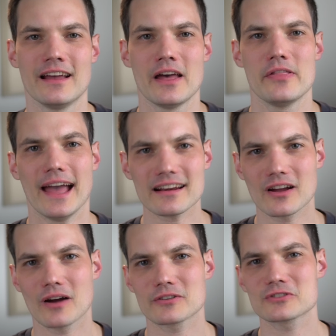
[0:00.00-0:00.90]
That
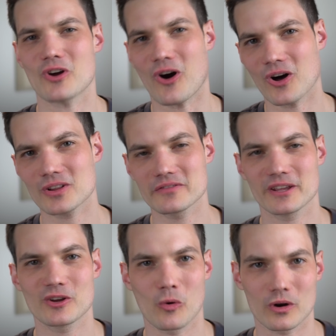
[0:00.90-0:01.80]
covers all of
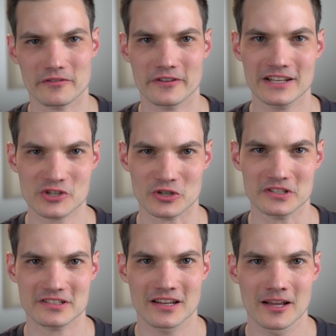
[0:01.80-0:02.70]
the core
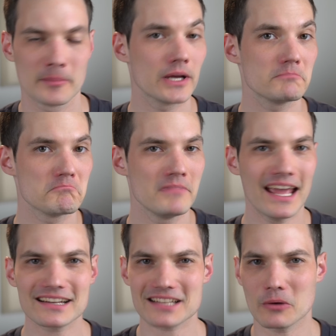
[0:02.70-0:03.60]
features, but
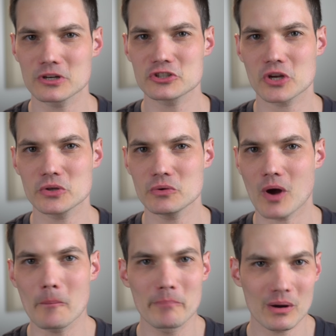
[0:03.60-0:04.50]
next I want to show you
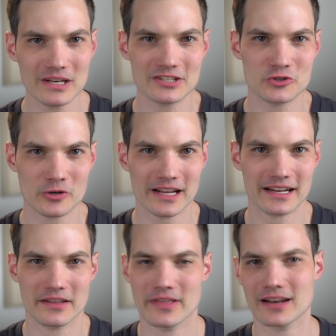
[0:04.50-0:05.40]
a bonus trick
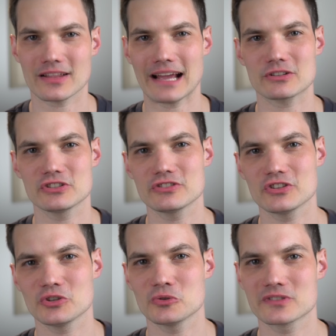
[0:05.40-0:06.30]
that allows you to
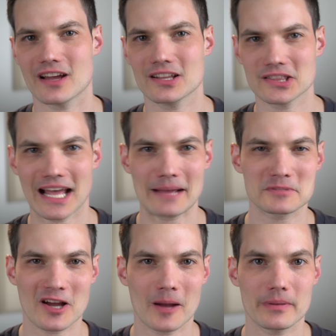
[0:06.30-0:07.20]
use a
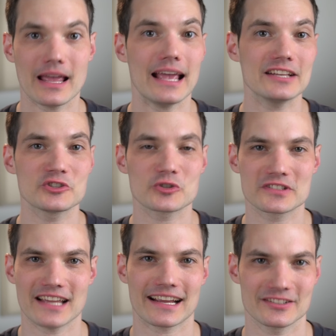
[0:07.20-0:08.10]
laptop as your
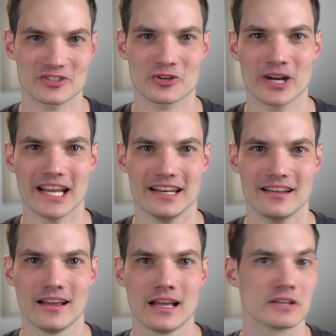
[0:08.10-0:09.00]
second screen.
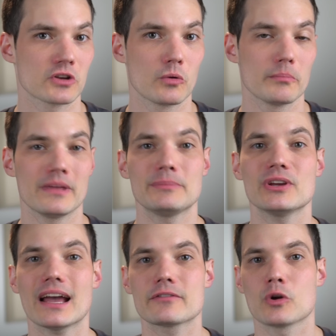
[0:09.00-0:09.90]
So maybe
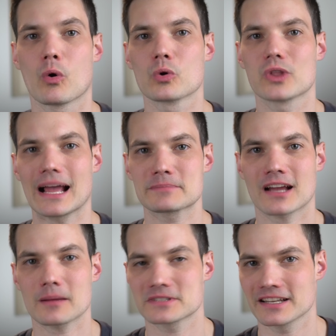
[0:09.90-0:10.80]
you have an old
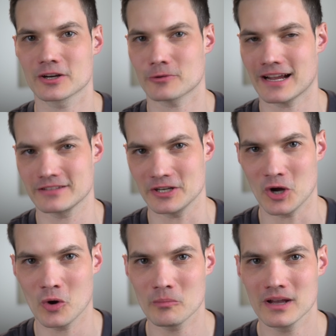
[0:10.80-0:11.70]
laptop sitting around at
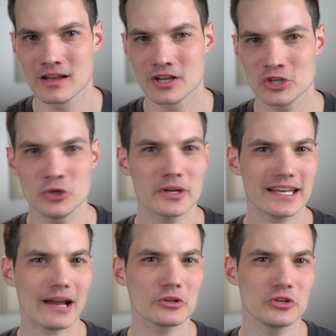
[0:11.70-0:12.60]
home, you can
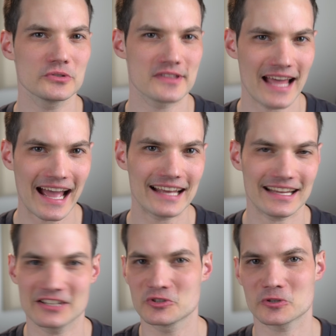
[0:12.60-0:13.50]
now use that
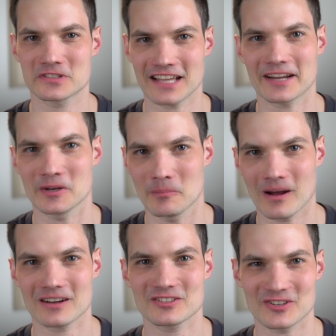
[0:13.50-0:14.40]
as your second
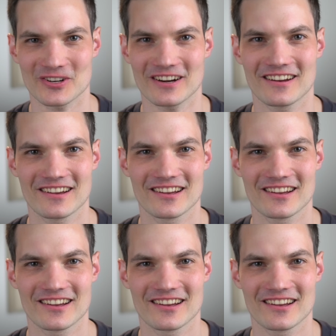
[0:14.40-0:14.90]
monitor.